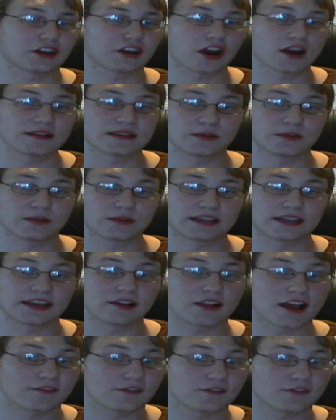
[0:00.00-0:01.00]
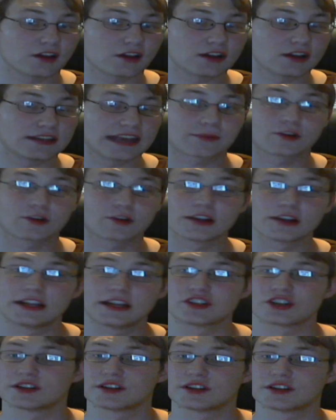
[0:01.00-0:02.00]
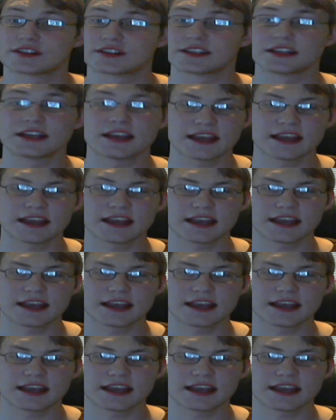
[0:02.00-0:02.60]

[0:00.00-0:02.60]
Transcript: you had cards that would kill off untapped creatures.